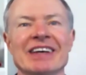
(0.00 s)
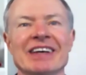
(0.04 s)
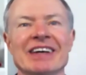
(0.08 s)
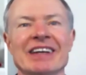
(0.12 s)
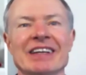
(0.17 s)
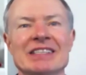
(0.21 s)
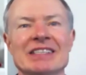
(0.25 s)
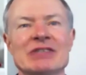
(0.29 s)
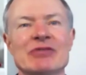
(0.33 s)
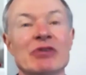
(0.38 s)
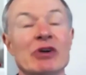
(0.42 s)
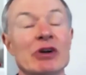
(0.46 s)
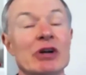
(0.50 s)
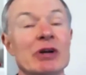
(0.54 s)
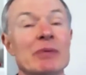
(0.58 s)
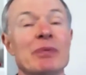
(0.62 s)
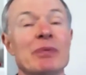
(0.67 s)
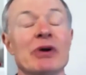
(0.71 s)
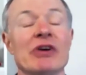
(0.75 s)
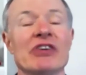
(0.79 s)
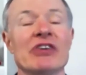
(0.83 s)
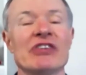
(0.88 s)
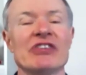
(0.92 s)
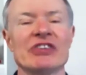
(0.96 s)
And it's very
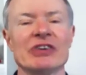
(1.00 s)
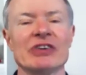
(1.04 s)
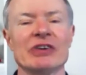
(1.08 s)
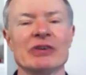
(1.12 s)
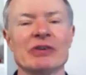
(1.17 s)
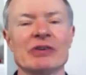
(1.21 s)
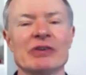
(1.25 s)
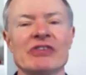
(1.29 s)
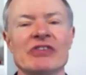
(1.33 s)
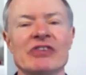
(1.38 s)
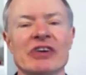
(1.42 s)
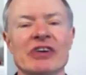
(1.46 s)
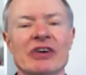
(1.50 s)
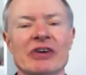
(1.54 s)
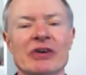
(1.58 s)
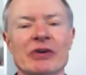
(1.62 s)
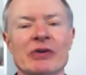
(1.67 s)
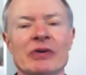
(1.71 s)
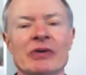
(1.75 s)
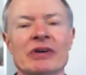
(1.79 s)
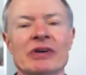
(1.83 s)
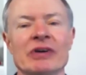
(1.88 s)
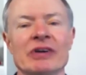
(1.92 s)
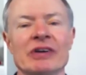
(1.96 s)
personal.
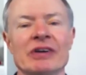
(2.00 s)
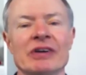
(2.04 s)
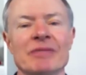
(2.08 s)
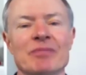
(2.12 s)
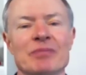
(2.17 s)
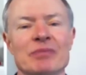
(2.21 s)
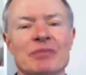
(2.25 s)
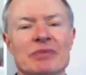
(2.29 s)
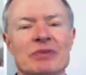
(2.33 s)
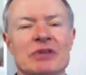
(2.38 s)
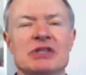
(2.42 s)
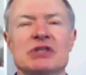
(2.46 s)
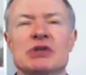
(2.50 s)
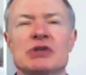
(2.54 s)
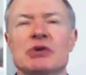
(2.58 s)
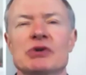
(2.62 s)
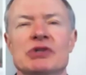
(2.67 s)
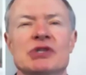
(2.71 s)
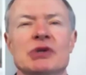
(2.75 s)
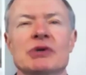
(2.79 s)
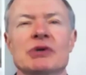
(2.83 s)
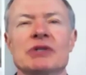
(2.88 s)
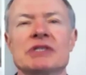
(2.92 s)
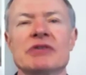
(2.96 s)
So there's
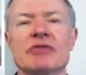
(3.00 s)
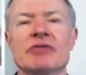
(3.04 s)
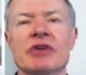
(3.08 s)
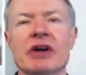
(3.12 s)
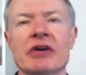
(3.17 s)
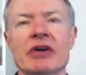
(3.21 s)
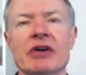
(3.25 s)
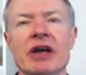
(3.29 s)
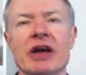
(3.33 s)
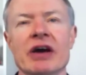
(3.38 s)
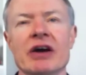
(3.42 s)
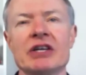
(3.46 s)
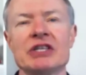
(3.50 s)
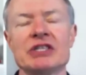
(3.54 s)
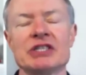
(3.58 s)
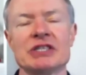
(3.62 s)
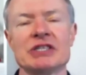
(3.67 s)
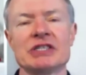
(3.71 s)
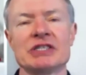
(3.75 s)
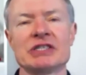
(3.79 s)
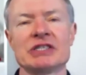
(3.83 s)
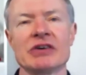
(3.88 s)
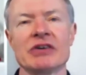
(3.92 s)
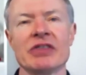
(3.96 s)
all sorts of
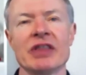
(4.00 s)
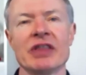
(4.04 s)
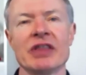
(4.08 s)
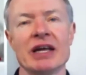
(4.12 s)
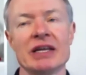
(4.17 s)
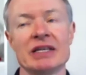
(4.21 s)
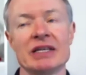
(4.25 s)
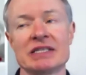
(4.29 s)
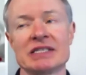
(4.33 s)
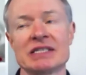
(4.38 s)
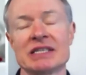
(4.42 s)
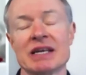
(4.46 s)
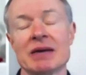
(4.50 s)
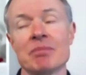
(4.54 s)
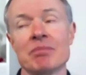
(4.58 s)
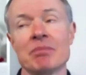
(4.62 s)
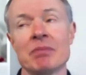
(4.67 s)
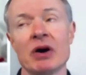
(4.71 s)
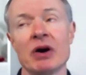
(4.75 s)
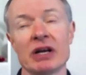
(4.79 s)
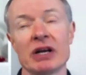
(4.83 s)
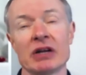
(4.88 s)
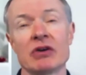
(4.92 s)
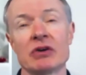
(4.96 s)
variations on that. And some
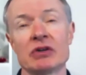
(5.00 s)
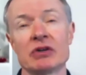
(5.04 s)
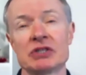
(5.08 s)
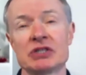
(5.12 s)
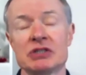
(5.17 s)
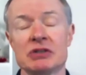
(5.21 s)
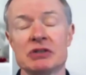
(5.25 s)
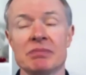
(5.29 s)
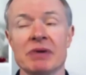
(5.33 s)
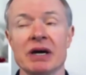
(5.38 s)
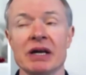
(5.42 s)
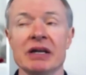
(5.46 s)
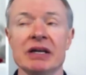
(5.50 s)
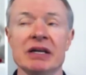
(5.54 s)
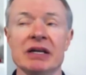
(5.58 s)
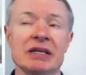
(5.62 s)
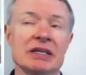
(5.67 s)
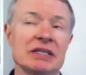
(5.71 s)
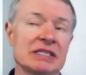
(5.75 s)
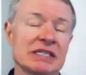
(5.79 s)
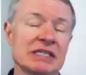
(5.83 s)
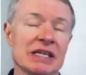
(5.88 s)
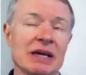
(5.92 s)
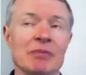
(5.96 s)
might cost you money
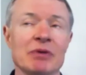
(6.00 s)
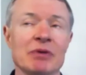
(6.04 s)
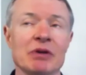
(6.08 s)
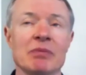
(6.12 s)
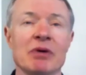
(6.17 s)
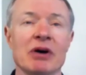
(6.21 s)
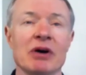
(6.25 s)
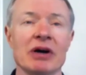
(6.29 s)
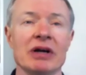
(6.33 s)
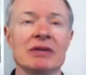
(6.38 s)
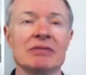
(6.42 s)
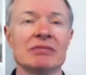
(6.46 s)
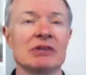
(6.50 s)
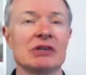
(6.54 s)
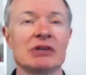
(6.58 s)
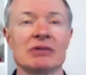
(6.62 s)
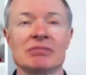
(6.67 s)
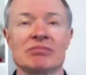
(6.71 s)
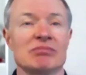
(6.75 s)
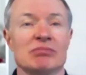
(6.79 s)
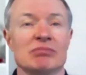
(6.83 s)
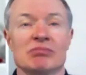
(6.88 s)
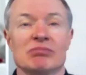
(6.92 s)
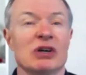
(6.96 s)
and some you might
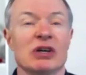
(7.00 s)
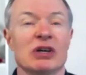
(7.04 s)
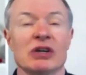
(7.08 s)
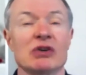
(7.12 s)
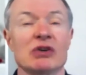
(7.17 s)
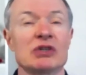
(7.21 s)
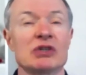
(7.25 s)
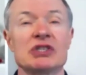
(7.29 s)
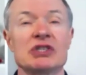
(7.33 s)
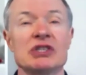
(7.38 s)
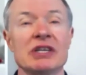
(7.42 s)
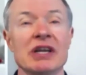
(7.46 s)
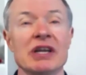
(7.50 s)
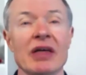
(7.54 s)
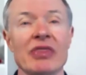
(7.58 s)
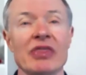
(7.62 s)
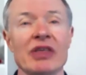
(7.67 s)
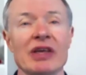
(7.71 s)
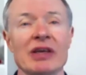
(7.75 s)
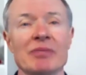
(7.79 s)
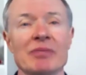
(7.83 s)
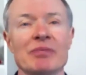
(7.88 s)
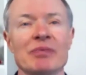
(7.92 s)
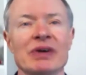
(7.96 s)
cost you
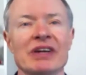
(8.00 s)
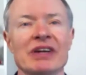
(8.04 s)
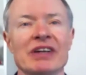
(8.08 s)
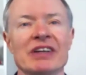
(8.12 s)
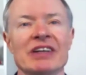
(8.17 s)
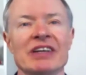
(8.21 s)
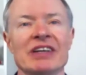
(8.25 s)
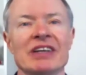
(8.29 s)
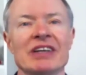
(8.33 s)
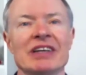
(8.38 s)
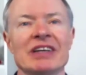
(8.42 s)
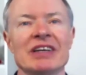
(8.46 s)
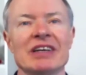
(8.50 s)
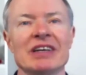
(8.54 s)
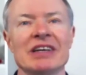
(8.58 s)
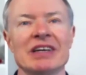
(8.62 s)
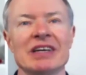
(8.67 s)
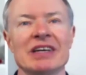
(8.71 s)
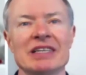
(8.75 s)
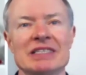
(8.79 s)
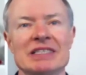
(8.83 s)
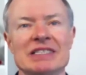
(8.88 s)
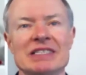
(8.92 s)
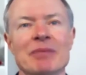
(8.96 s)
nothing. But
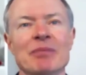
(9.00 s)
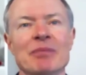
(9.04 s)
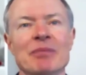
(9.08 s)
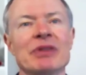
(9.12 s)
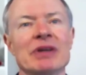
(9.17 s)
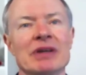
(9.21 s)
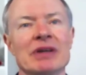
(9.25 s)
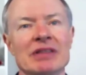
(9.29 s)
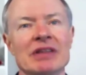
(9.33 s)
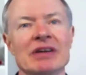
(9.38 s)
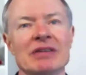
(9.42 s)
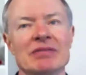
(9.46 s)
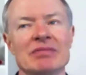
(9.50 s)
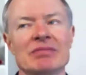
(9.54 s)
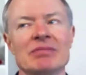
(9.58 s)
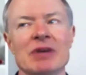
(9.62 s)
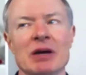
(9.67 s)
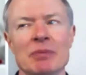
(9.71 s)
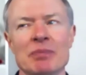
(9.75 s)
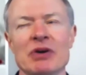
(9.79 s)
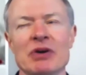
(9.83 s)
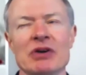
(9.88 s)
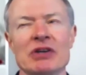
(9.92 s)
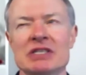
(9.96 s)
it's something that
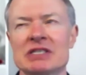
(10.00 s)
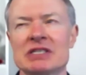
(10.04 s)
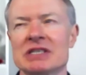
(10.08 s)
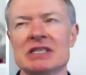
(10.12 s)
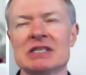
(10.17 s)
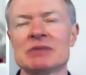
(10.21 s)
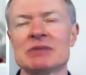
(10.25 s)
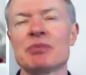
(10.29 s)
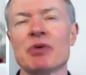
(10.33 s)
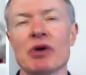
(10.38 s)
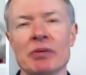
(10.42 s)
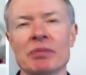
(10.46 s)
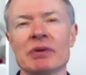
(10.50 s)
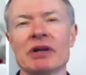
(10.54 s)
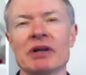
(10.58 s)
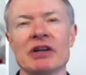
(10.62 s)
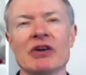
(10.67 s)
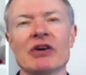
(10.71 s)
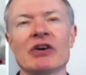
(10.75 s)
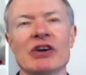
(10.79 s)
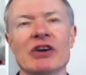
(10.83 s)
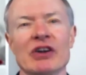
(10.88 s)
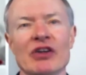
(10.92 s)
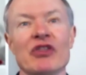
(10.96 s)
a person is probably
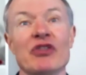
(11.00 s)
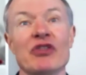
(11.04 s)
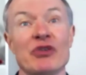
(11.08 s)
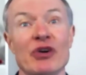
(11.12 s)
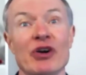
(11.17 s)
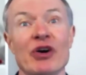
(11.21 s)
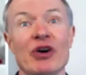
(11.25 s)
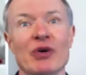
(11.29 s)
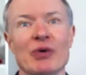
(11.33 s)
not going to throw